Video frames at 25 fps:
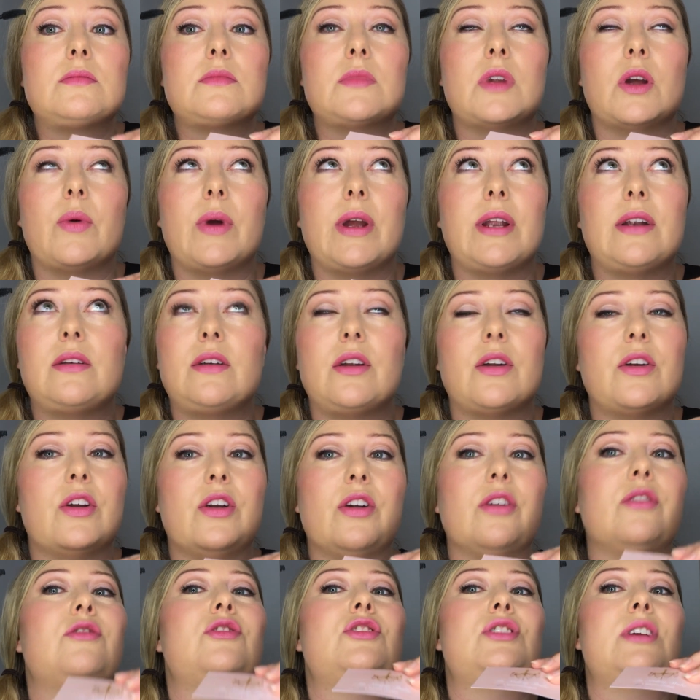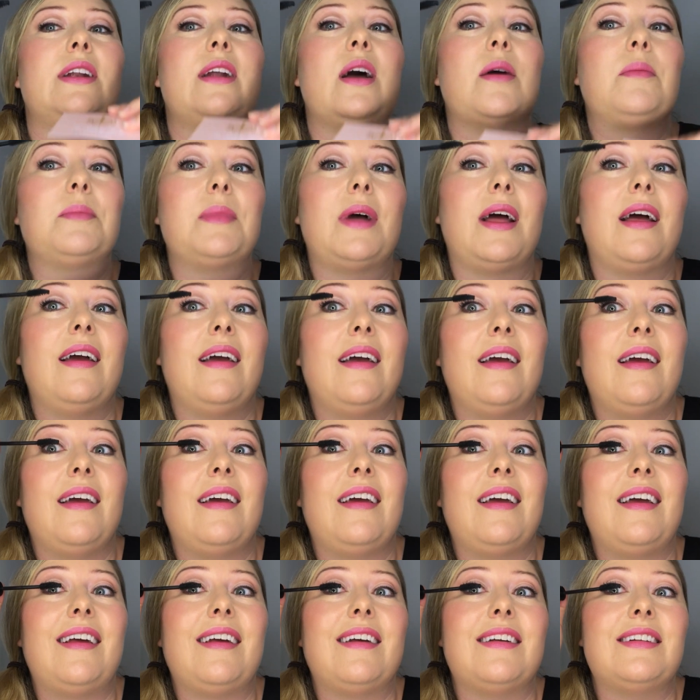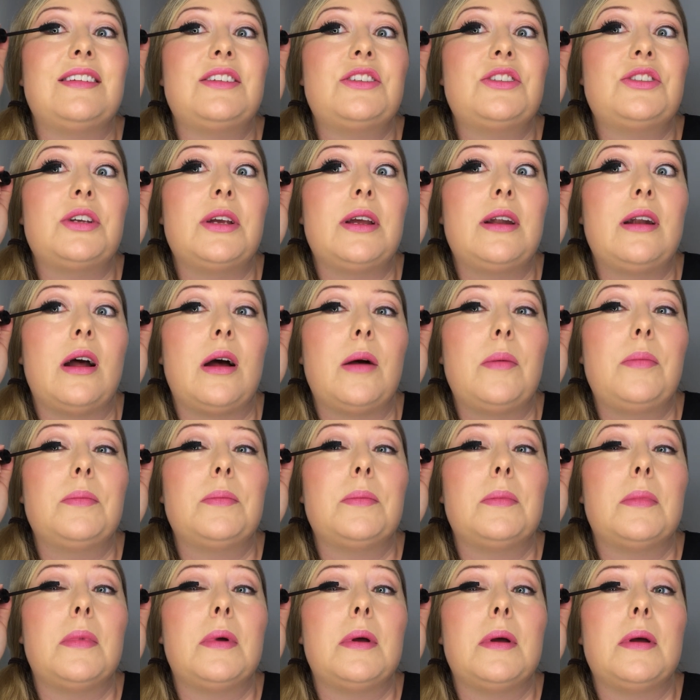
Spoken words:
No, wait, no, chin up. Chin up.